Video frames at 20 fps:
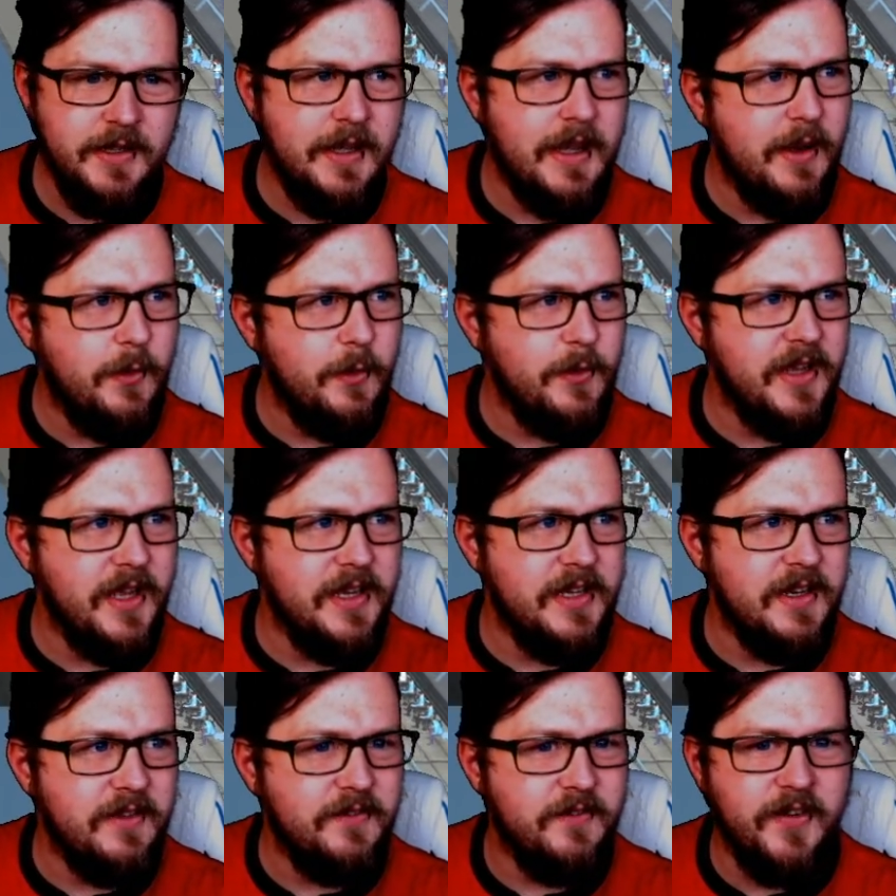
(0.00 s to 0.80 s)
One thing I
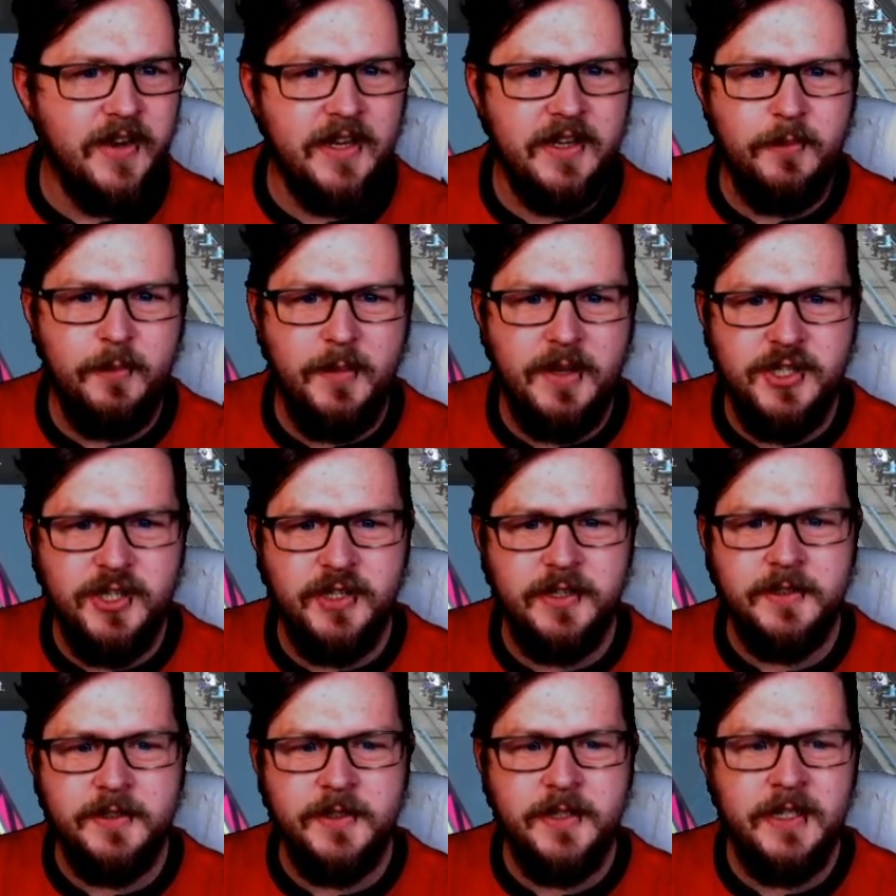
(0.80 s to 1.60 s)
did forget to
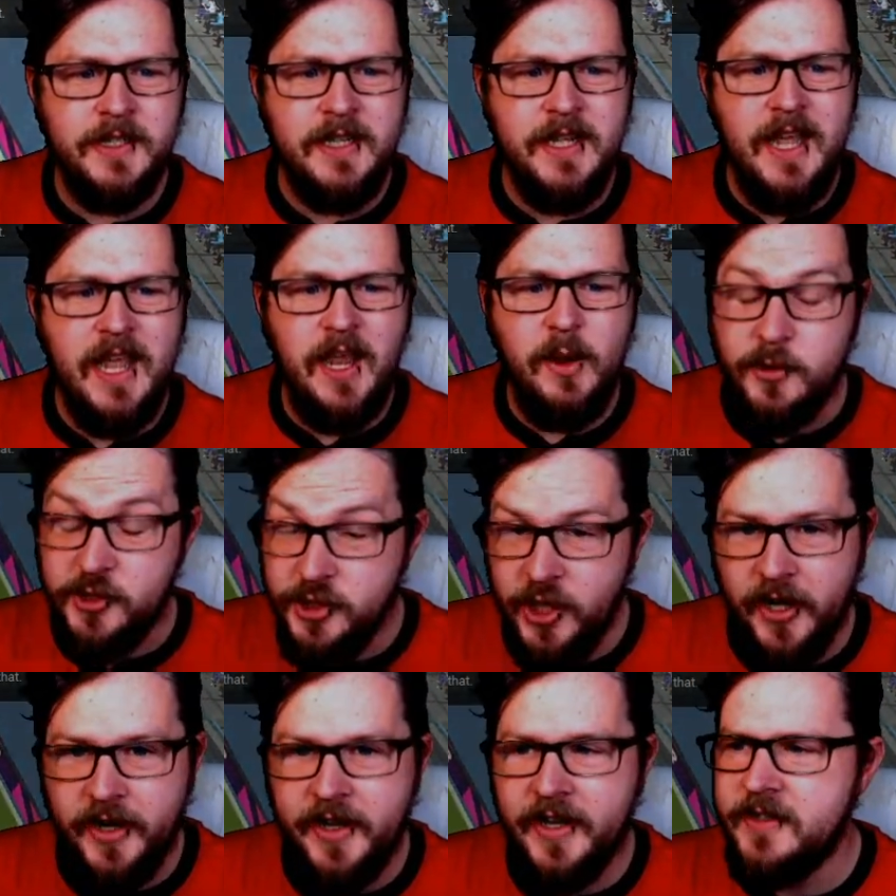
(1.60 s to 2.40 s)
mention. It was
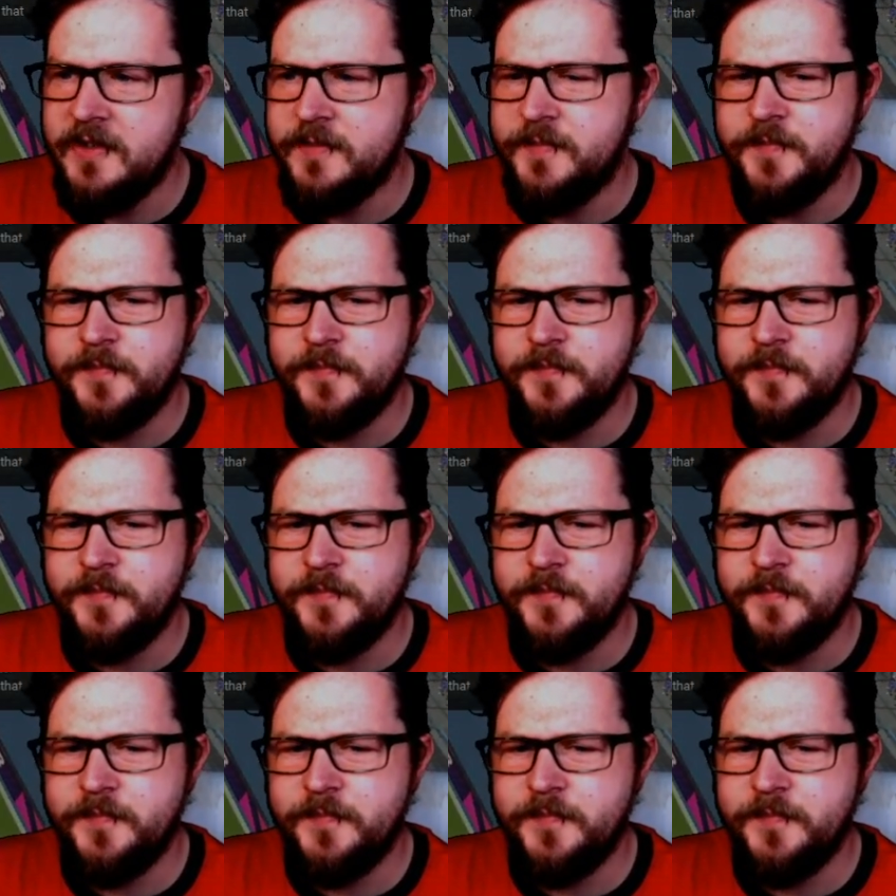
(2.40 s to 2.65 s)
shocking.